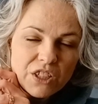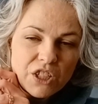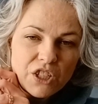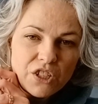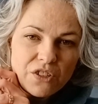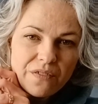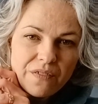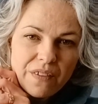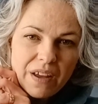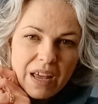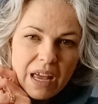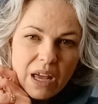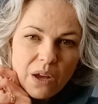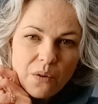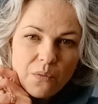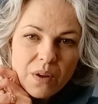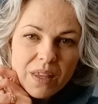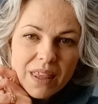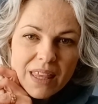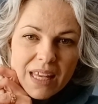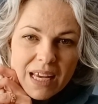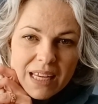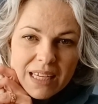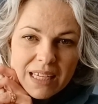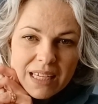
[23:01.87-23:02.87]
Gervais
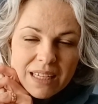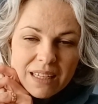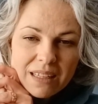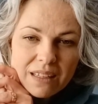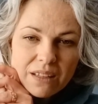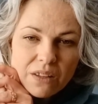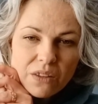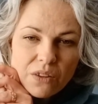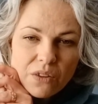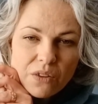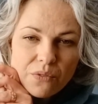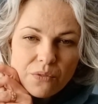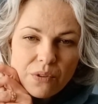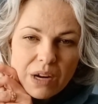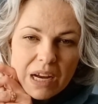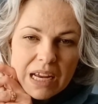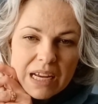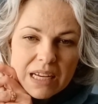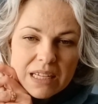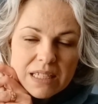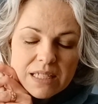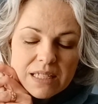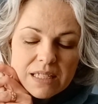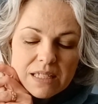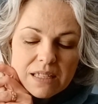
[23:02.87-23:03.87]
with Thy Needle and
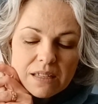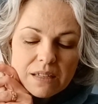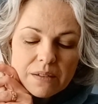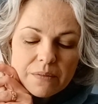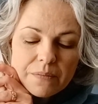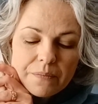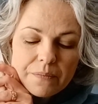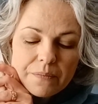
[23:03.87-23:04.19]
Threads